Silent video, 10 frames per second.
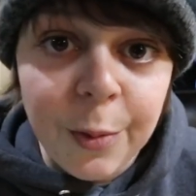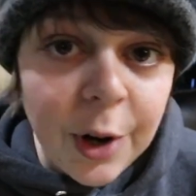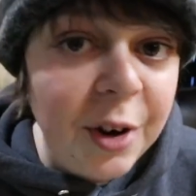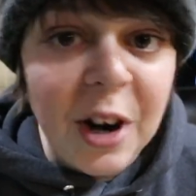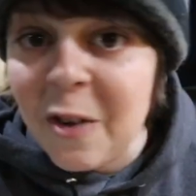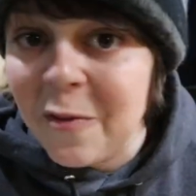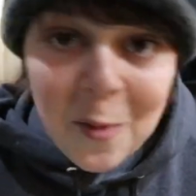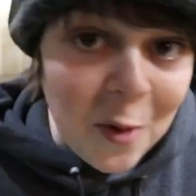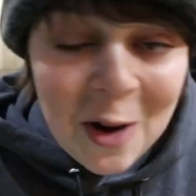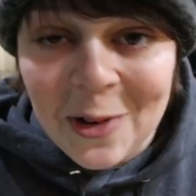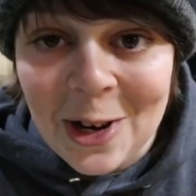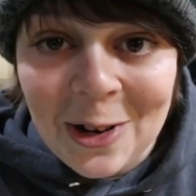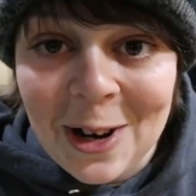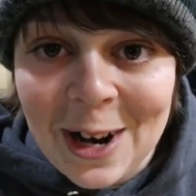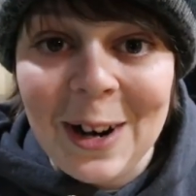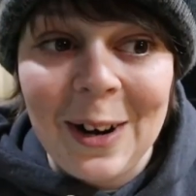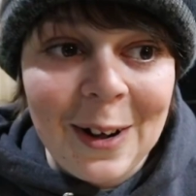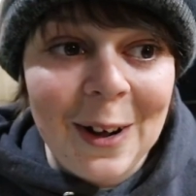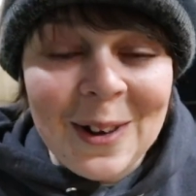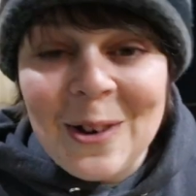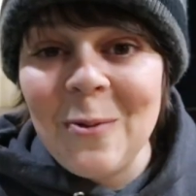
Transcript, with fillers: We are not from around here here, and uh,